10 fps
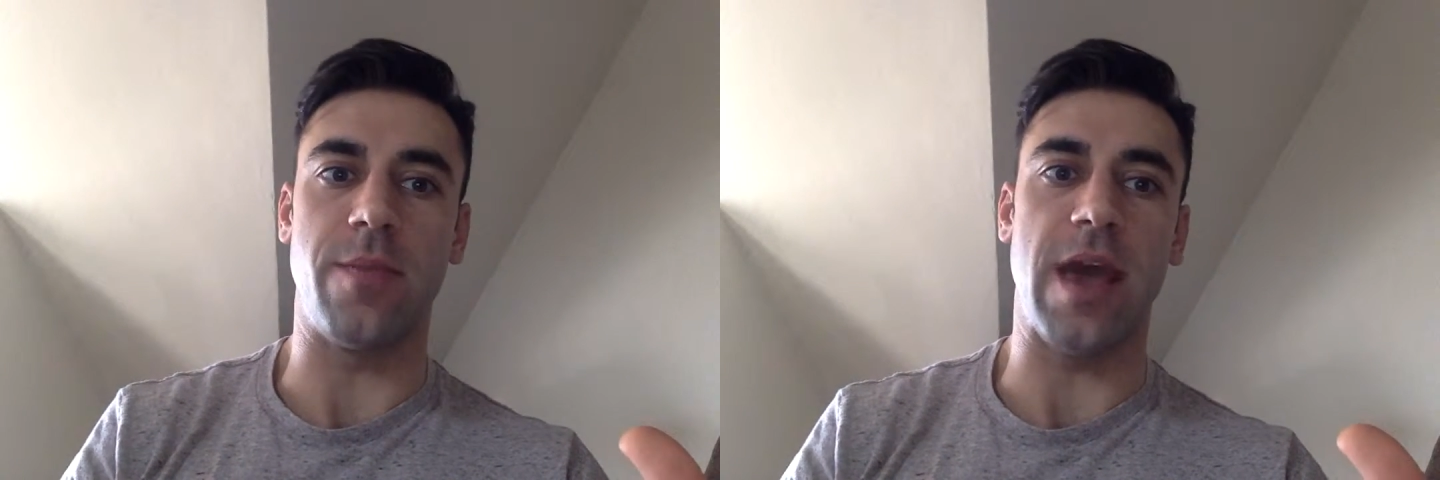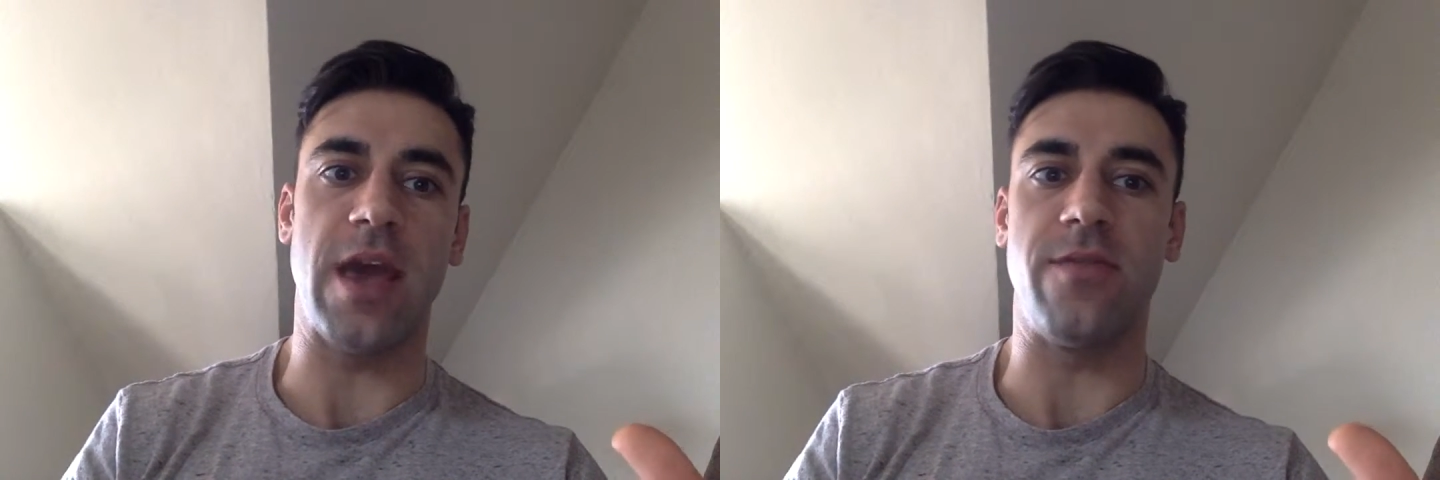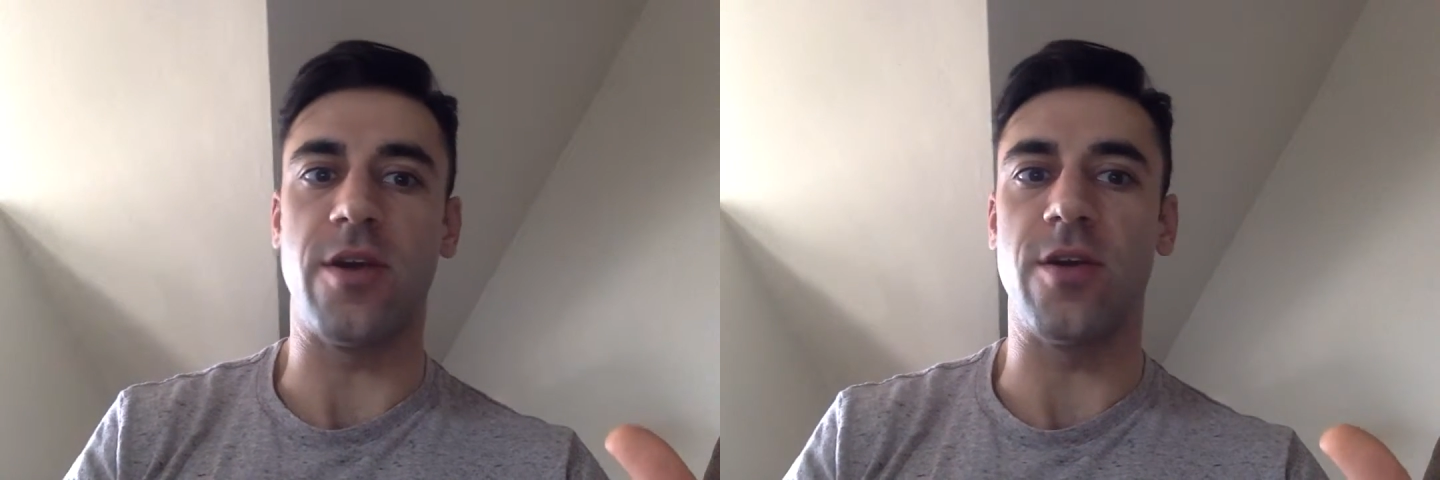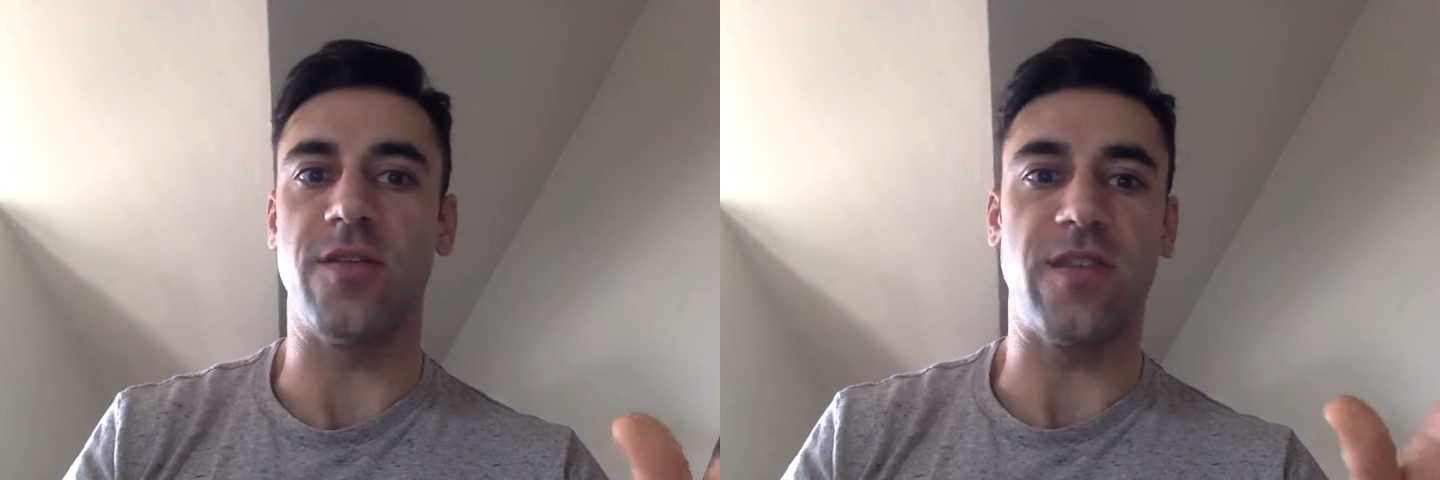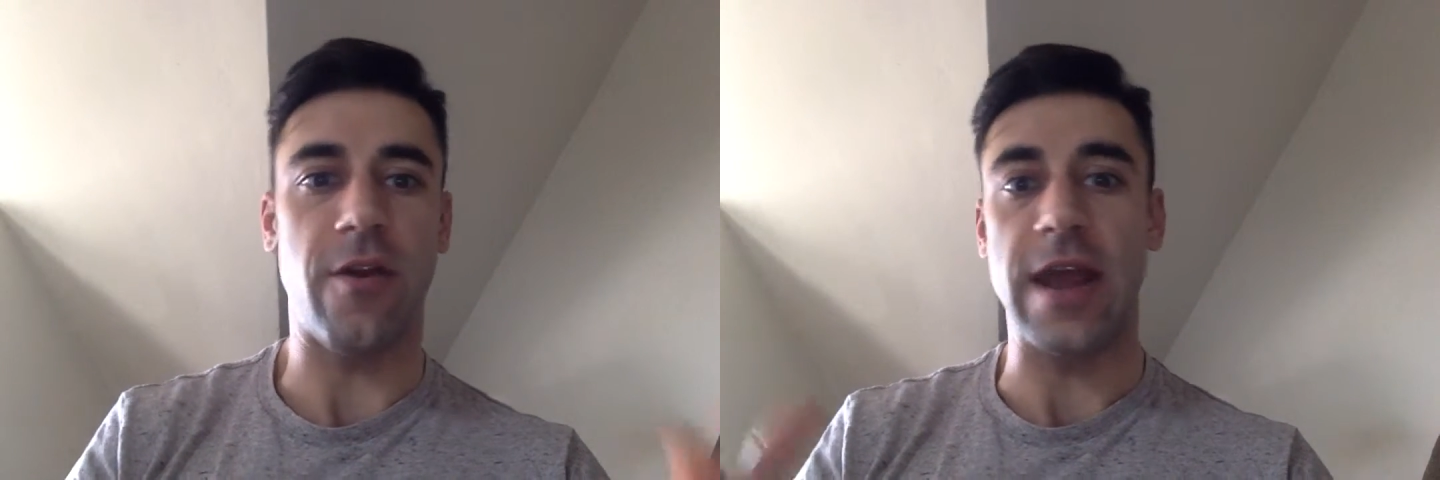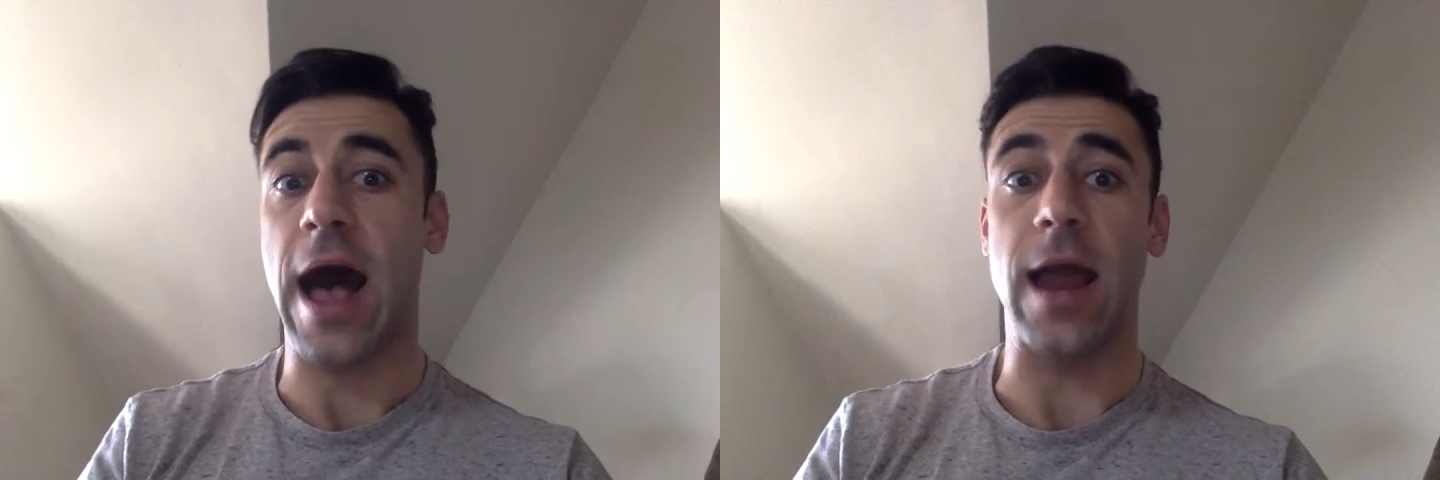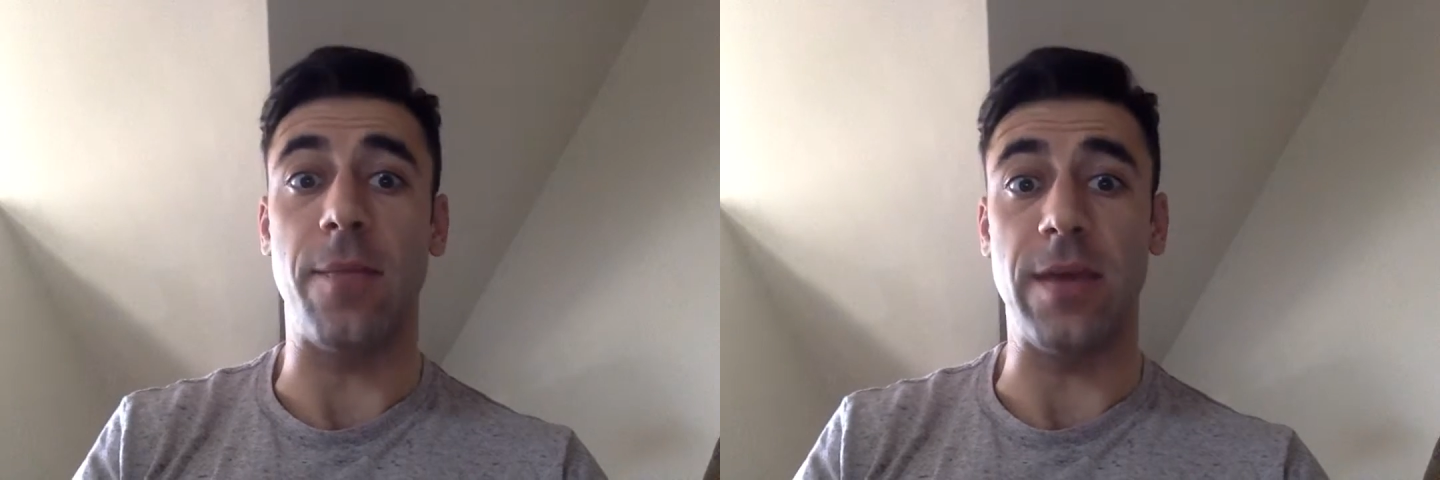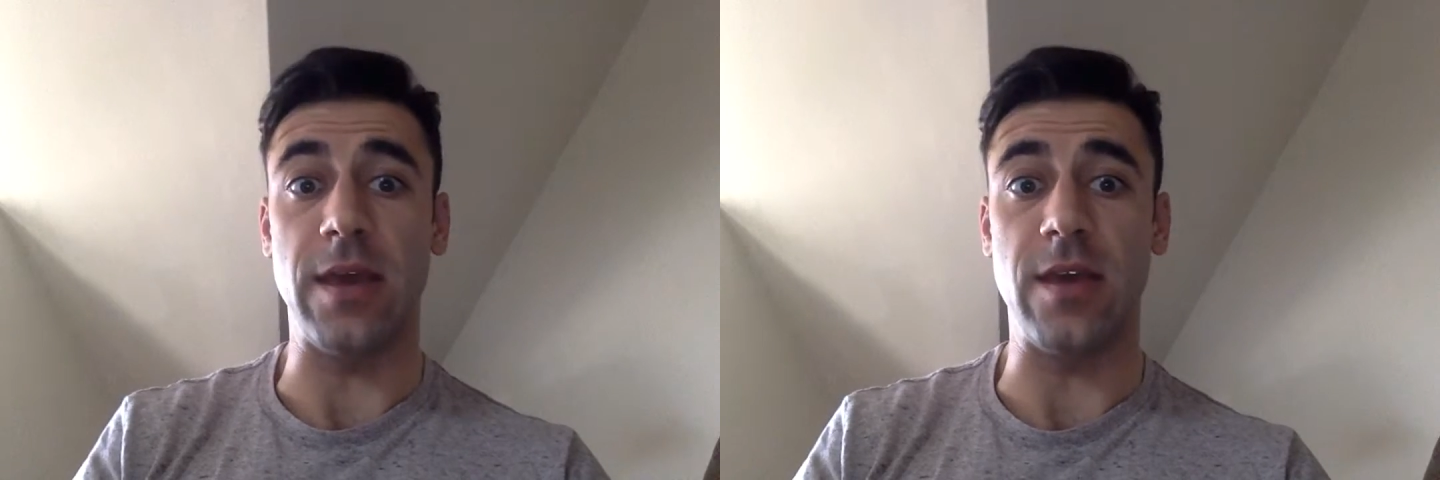behaviors,
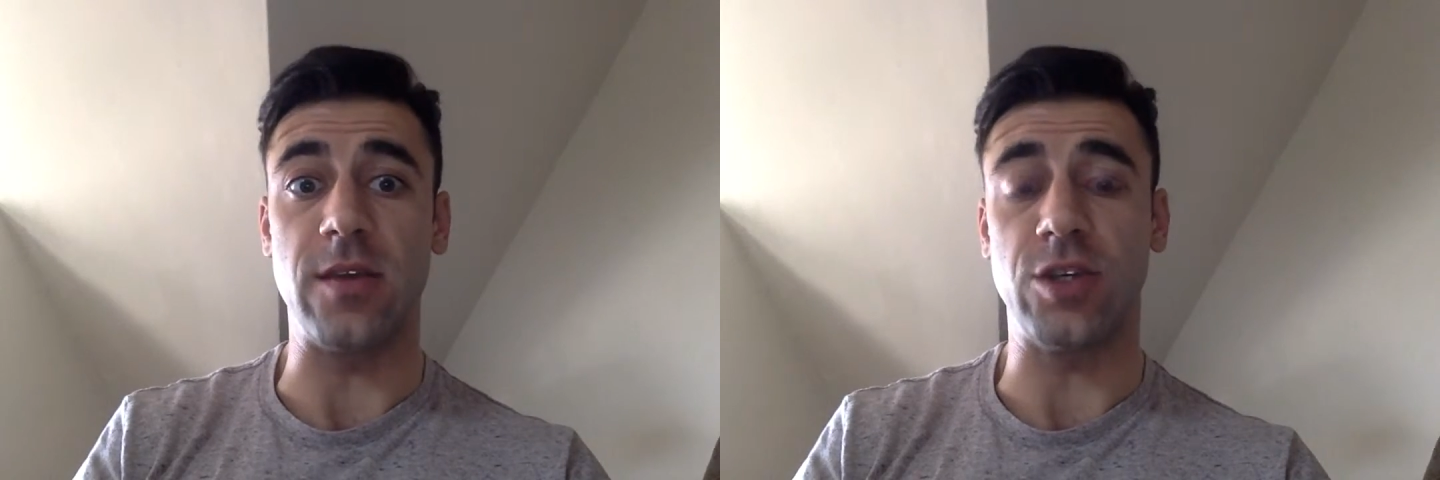stereotypies.